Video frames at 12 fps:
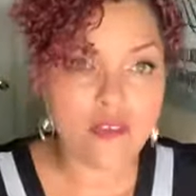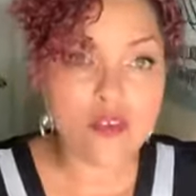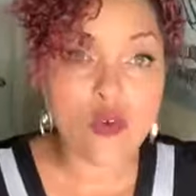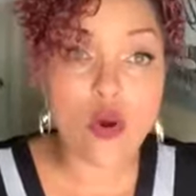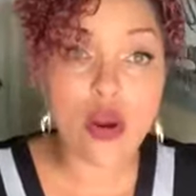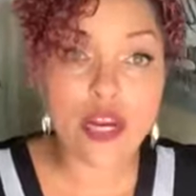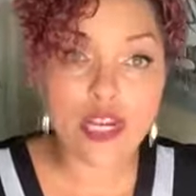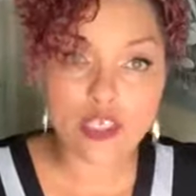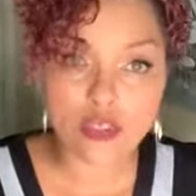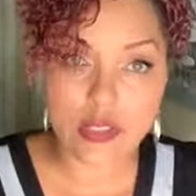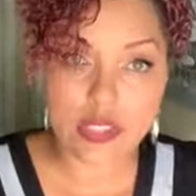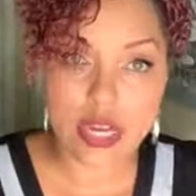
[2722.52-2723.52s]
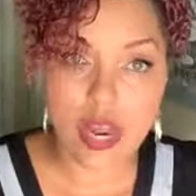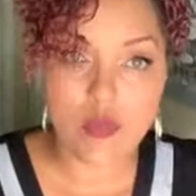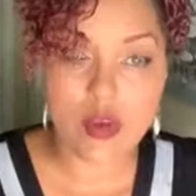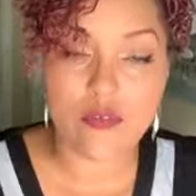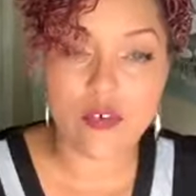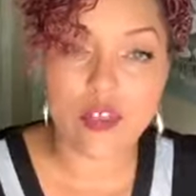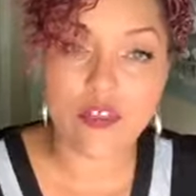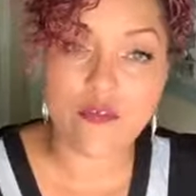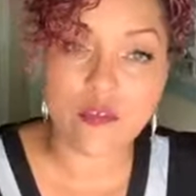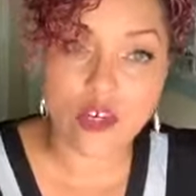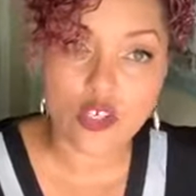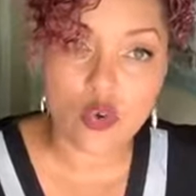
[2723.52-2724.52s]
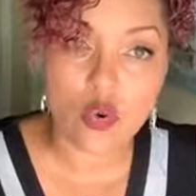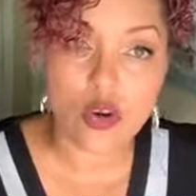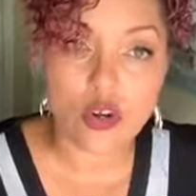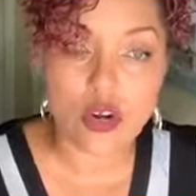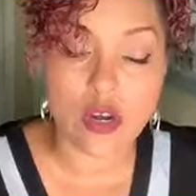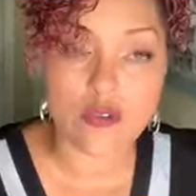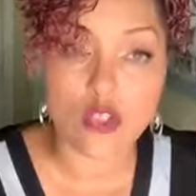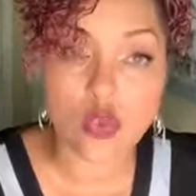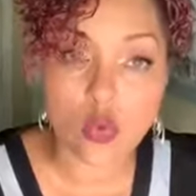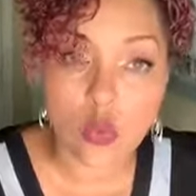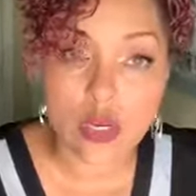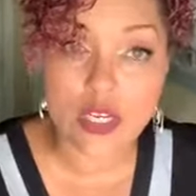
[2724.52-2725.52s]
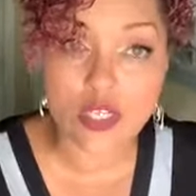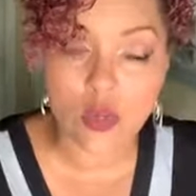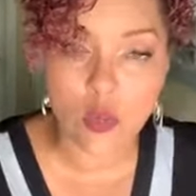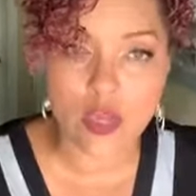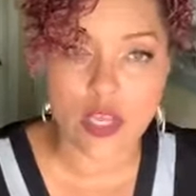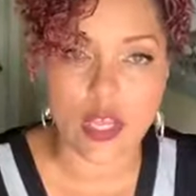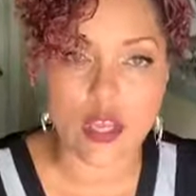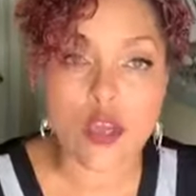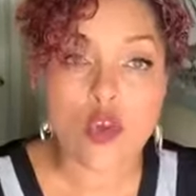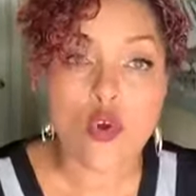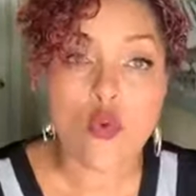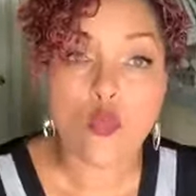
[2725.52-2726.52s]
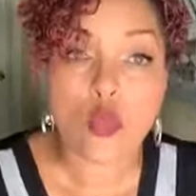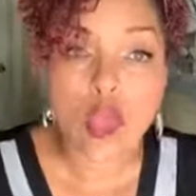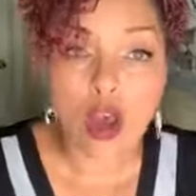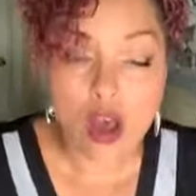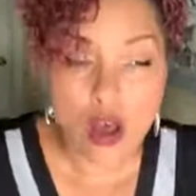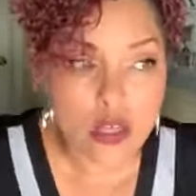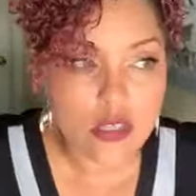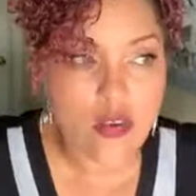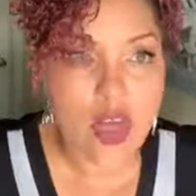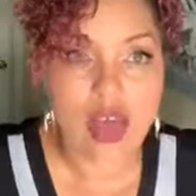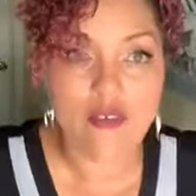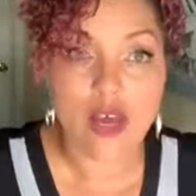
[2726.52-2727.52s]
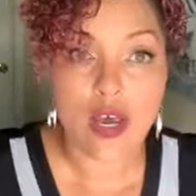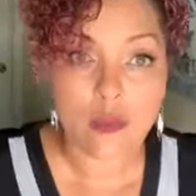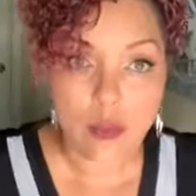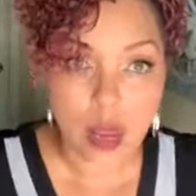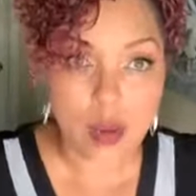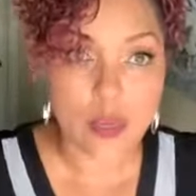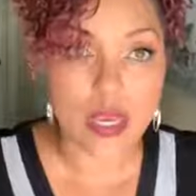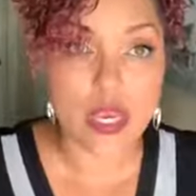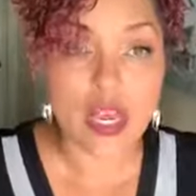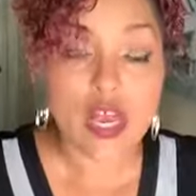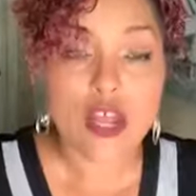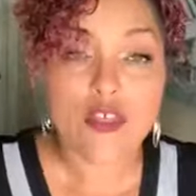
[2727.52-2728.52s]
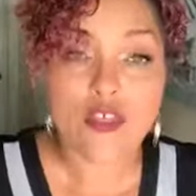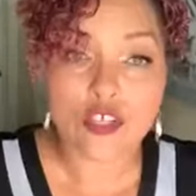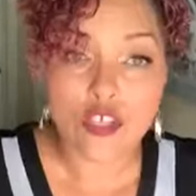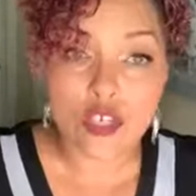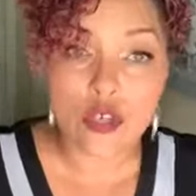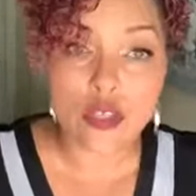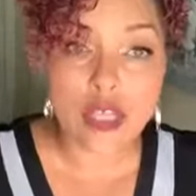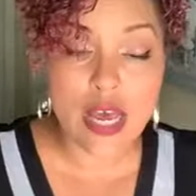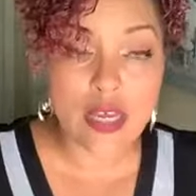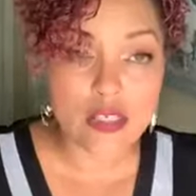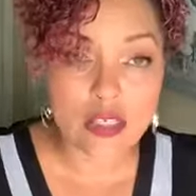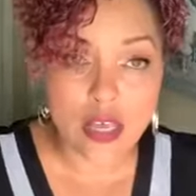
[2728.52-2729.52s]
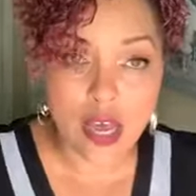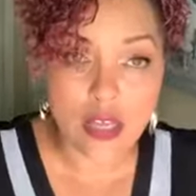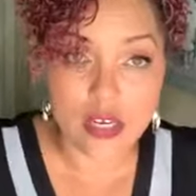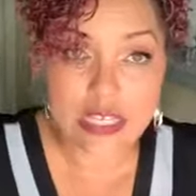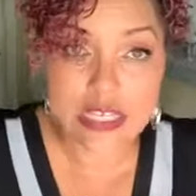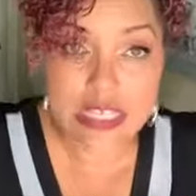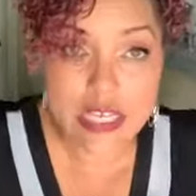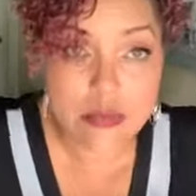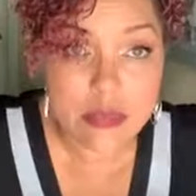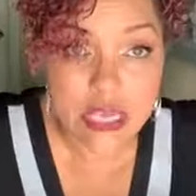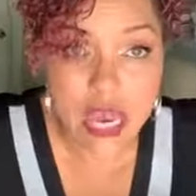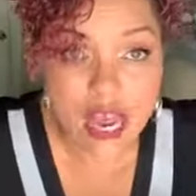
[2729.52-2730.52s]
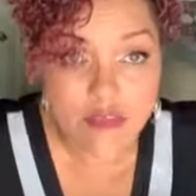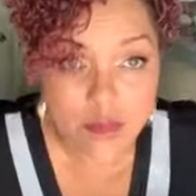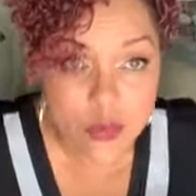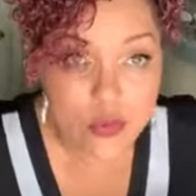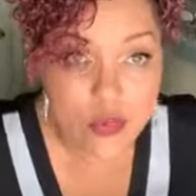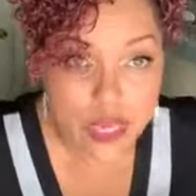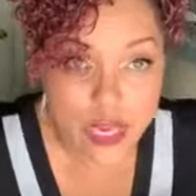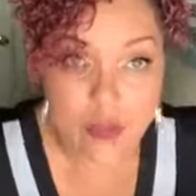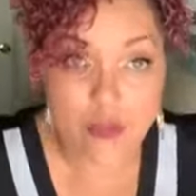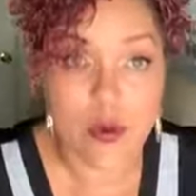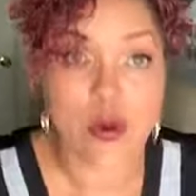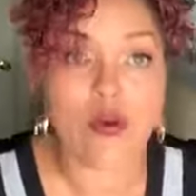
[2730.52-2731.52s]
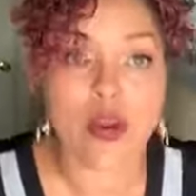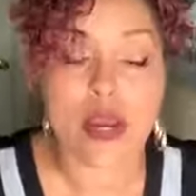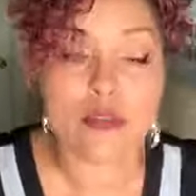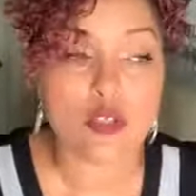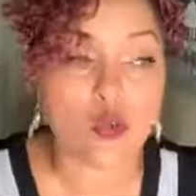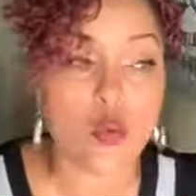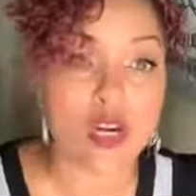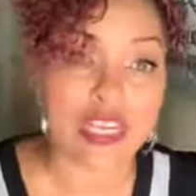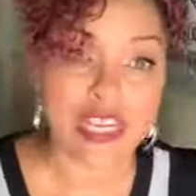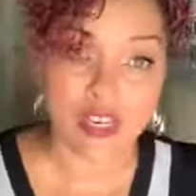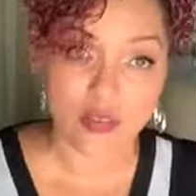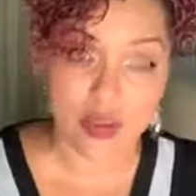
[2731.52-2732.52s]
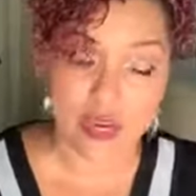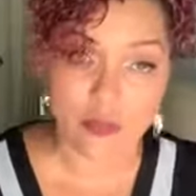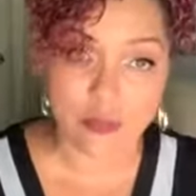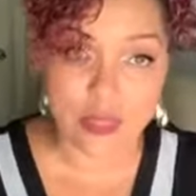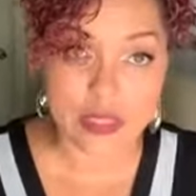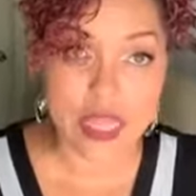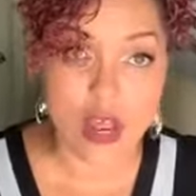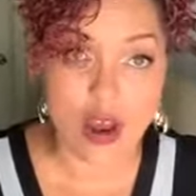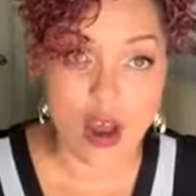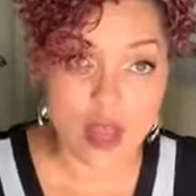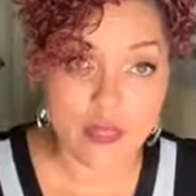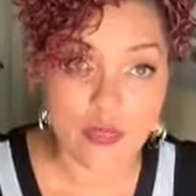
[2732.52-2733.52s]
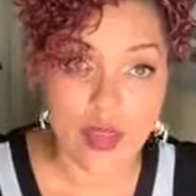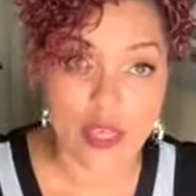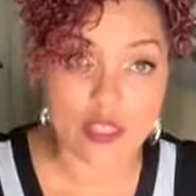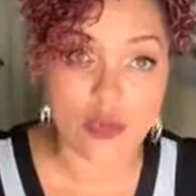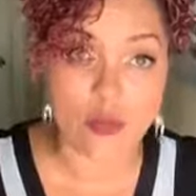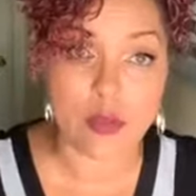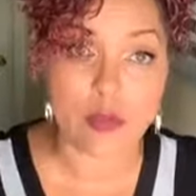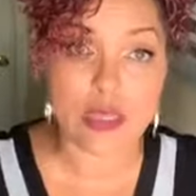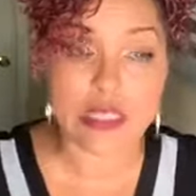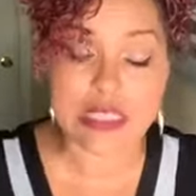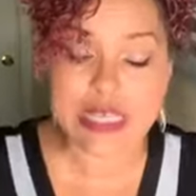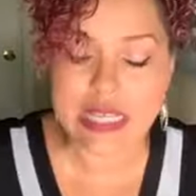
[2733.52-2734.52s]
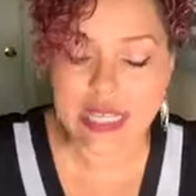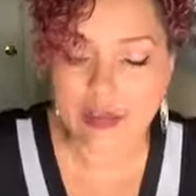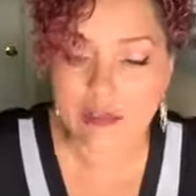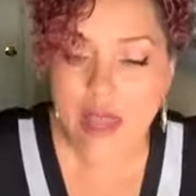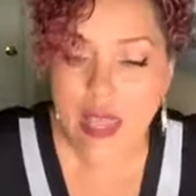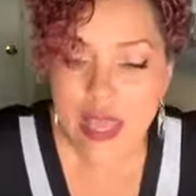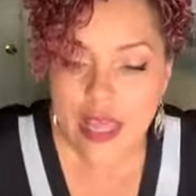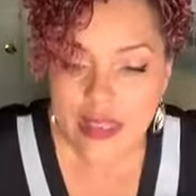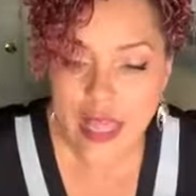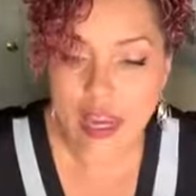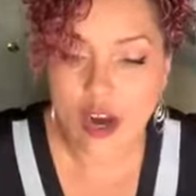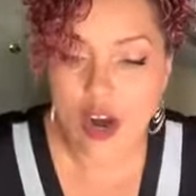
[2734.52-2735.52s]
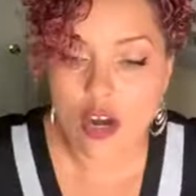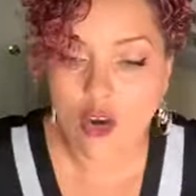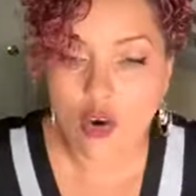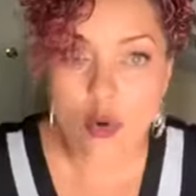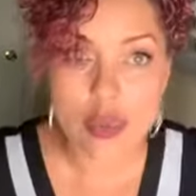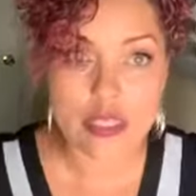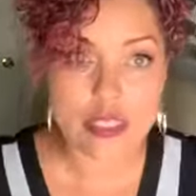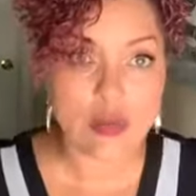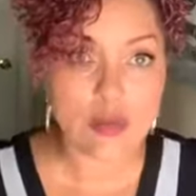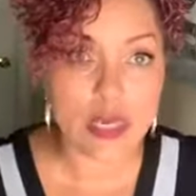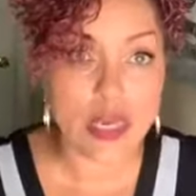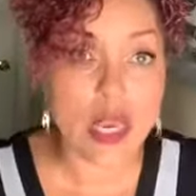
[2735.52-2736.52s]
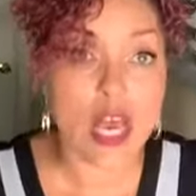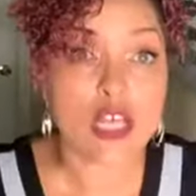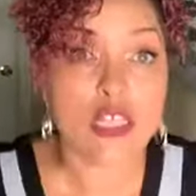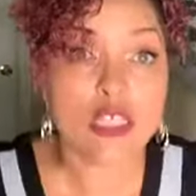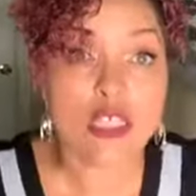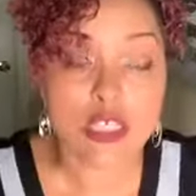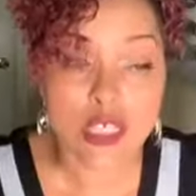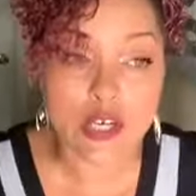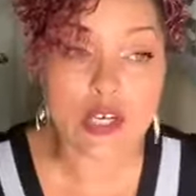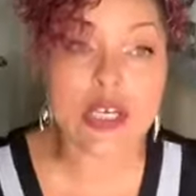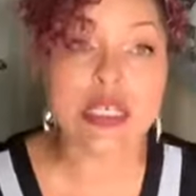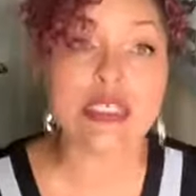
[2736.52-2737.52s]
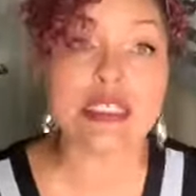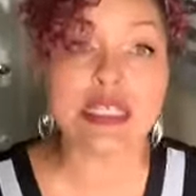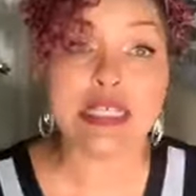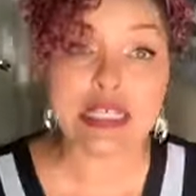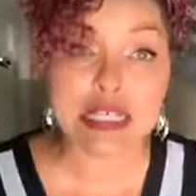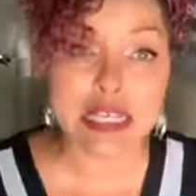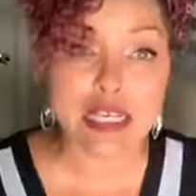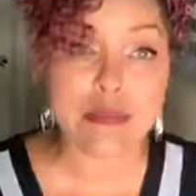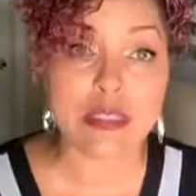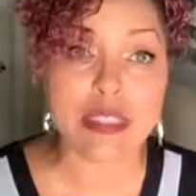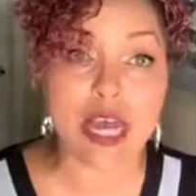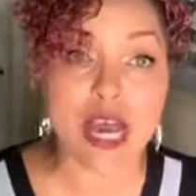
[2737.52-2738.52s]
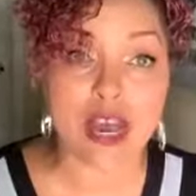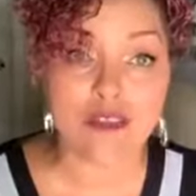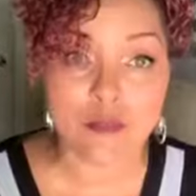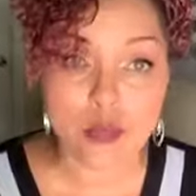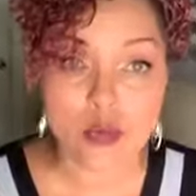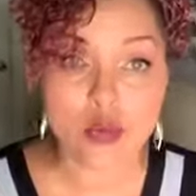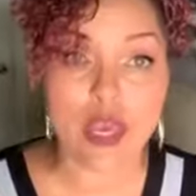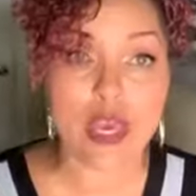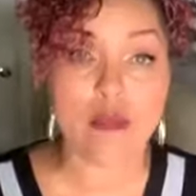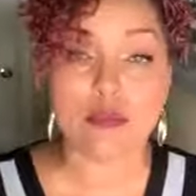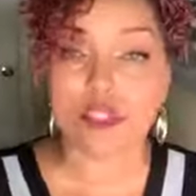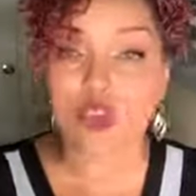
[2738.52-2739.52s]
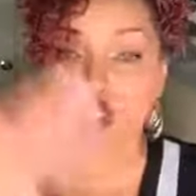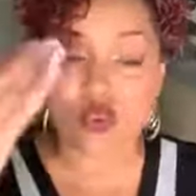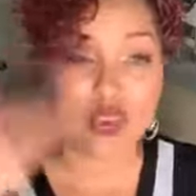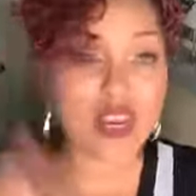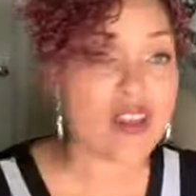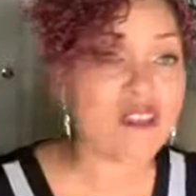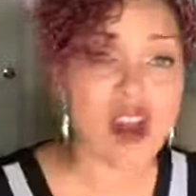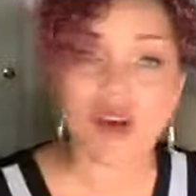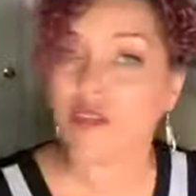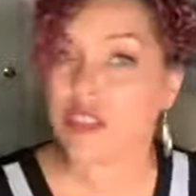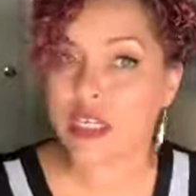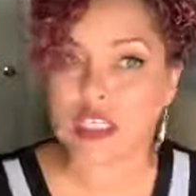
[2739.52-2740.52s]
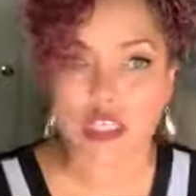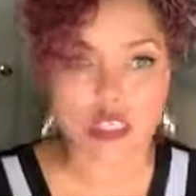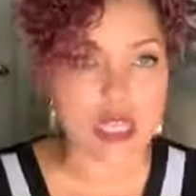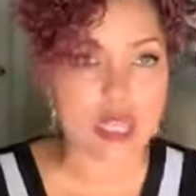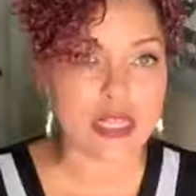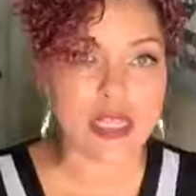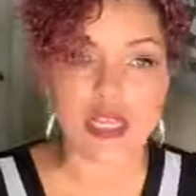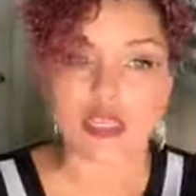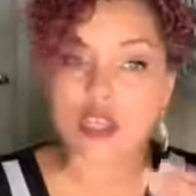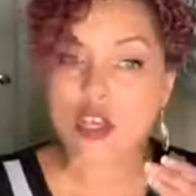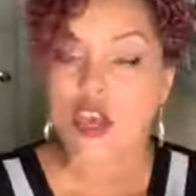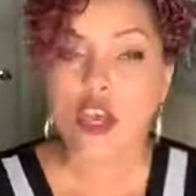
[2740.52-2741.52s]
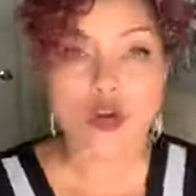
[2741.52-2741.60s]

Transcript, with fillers: If you are interested, however, in the first quarter of 2020, we also have upcoming the $2,000 deep dive boot camp programs. We're getting ready to put that online so people can see them. They are going to be serious deep dive boot camp. So you can have conversations like this.